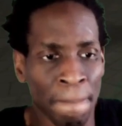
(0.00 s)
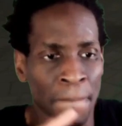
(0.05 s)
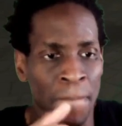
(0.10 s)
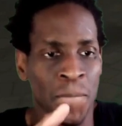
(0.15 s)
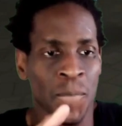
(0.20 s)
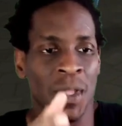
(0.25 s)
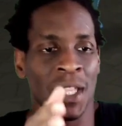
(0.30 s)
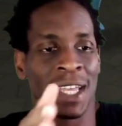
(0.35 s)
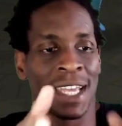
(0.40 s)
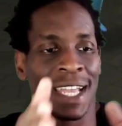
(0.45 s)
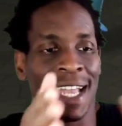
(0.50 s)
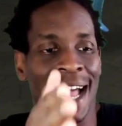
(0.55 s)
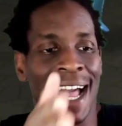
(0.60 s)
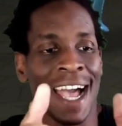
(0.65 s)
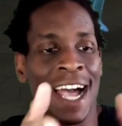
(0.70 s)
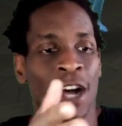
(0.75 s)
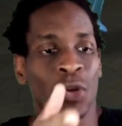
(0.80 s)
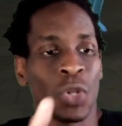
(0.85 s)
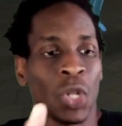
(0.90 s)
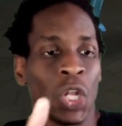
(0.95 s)
like
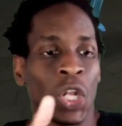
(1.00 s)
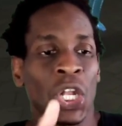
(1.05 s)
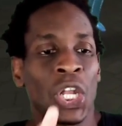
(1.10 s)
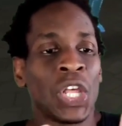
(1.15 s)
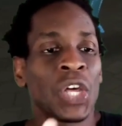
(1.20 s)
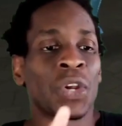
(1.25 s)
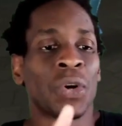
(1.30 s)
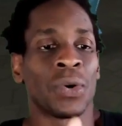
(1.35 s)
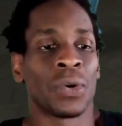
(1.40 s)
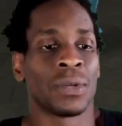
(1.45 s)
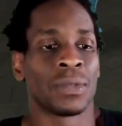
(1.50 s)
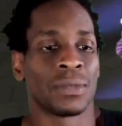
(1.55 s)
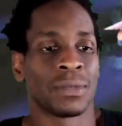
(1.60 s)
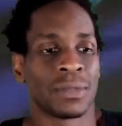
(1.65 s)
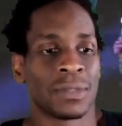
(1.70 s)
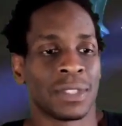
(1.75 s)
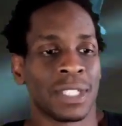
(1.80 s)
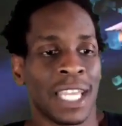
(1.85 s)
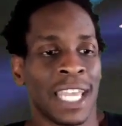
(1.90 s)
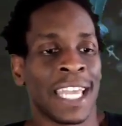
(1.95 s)
how little
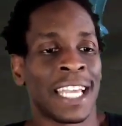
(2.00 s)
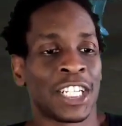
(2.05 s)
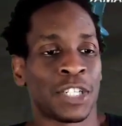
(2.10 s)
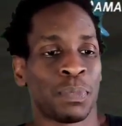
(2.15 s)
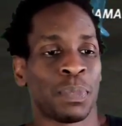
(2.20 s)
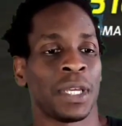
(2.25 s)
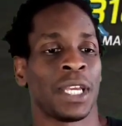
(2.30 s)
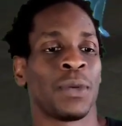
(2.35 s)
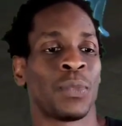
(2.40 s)
HP